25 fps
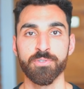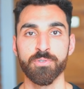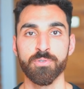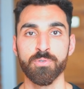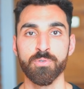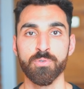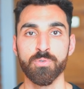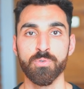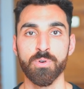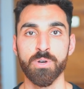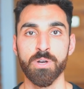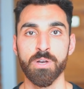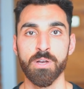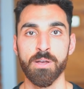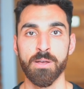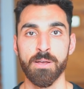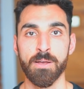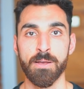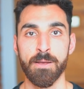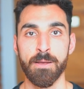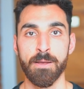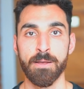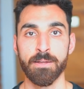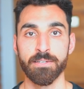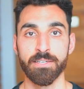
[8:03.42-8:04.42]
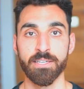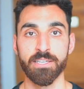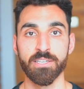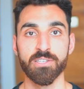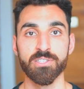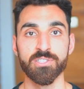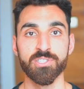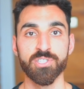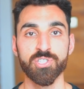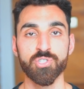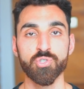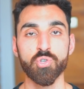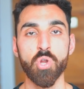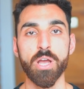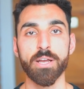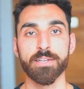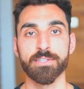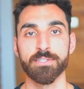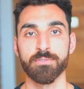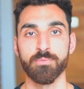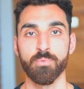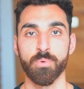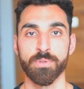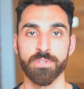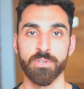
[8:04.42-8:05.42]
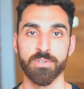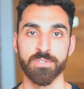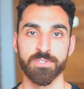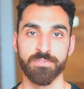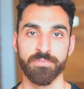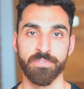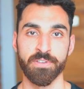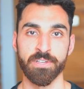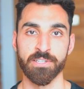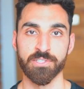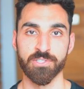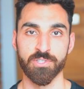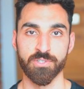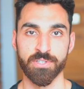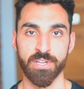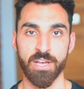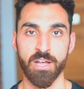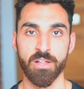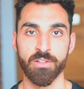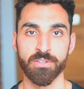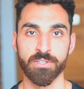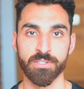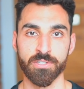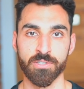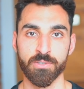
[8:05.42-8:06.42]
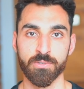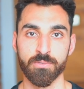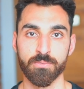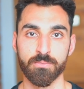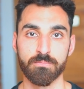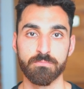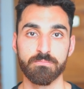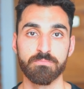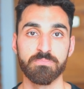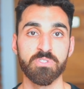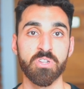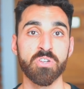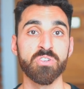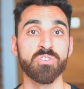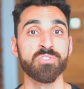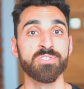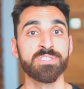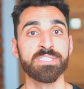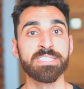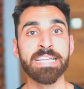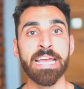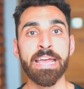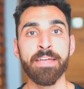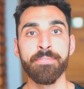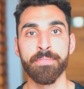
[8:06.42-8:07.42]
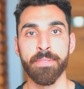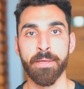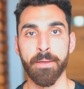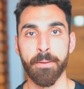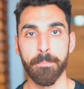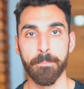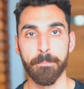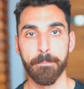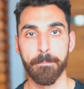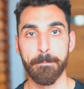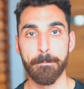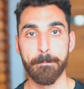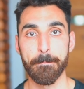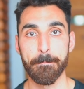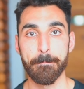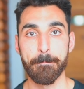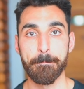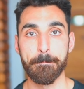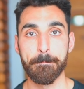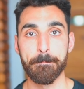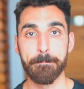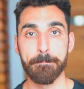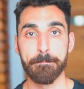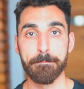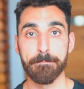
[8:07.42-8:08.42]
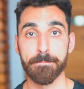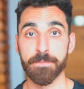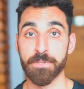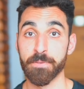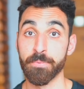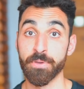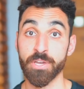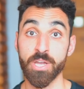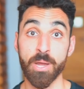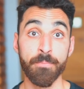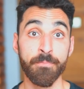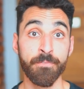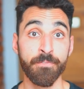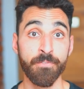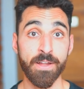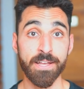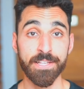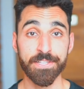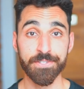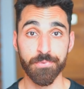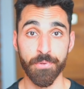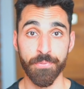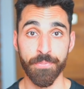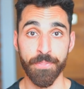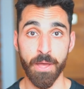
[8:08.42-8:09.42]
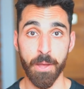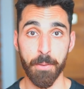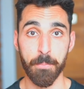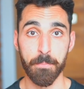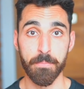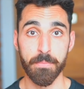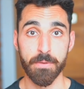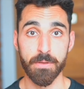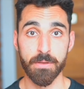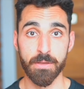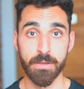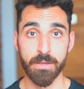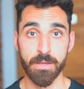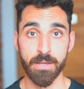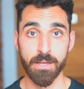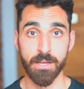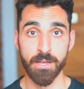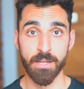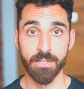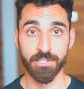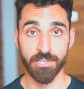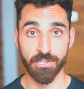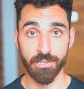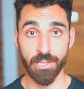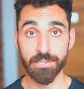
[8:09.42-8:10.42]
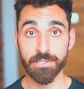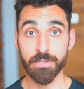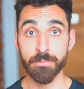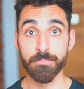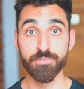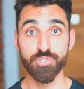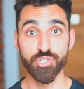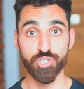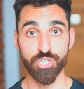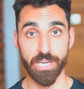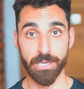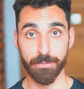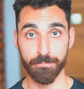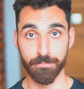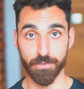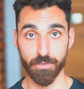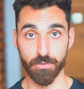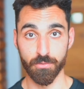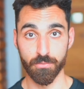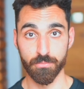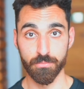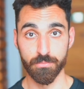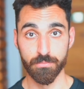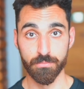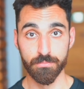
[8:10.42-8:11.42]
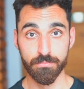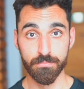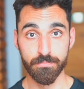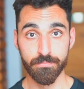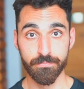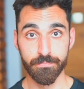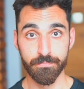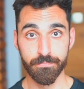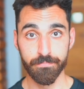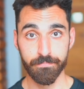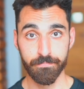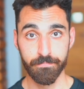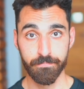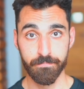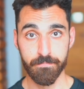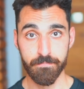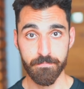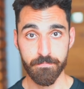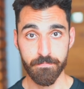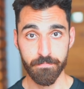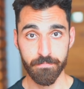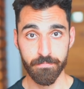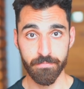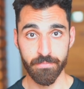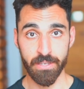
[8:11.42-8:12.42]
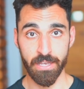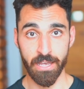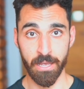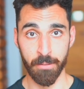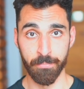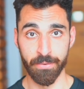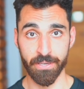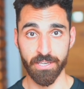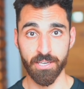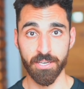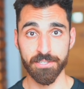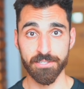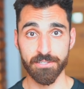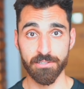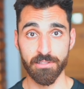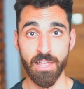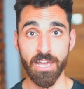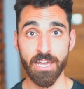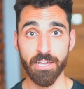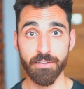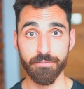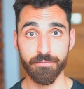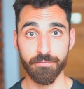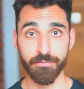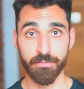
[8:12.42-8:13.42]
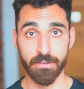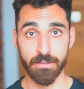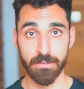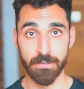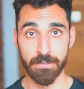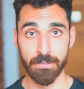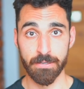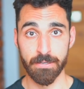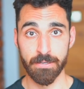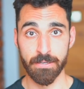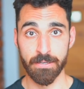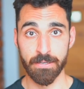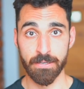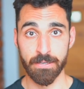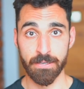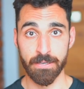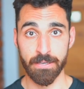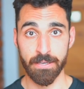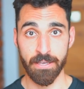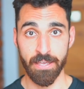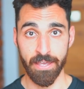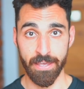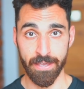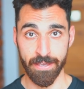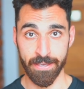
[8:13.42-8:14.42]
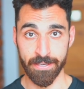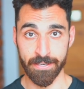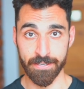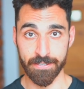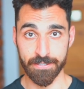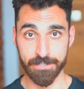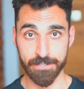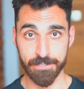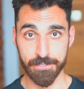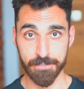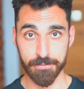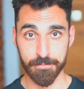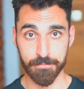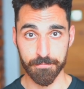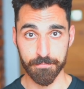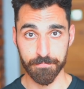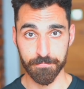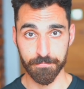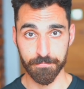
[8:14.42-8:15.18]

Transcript: to deconstruct what those feelings are telling you, to understand them, to become friends with them, to let them shape you. And because life is